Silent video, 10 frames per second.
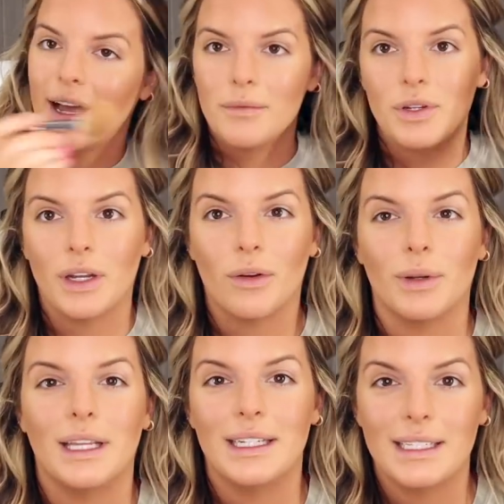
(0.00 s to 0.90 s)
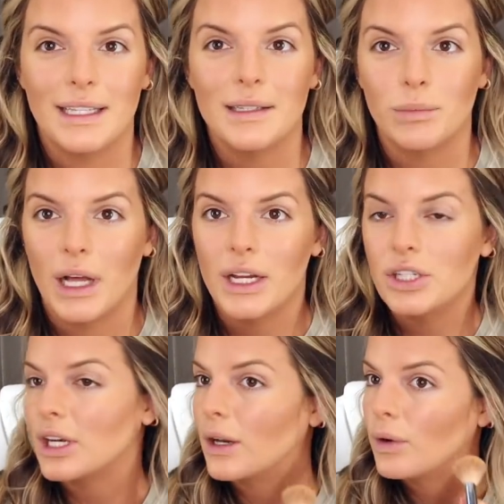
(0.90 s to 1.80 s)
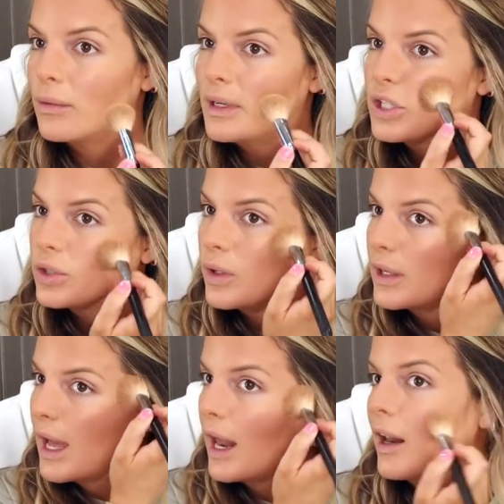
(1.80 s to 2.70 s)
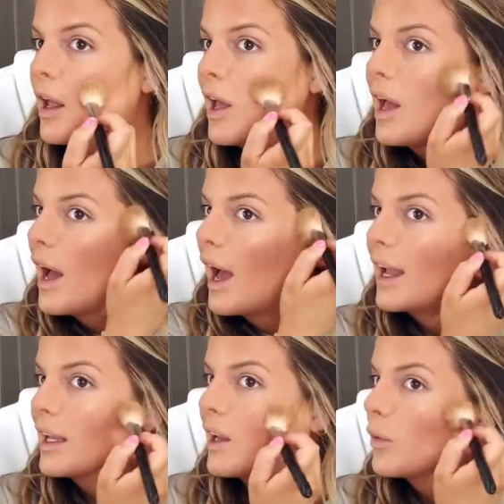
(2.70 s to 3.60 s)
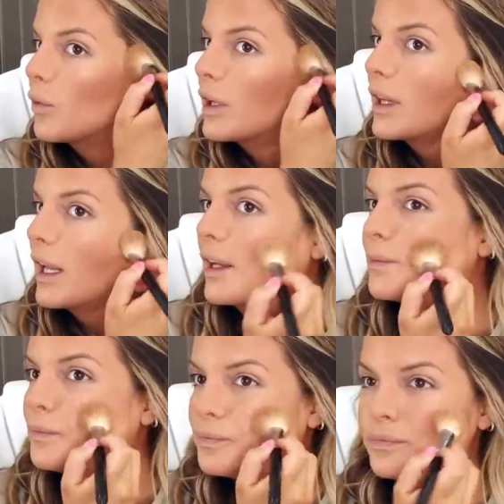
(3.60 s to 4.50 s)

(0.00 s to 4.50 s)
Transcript: I'm doing a really intense blush and I want to be sure that I can really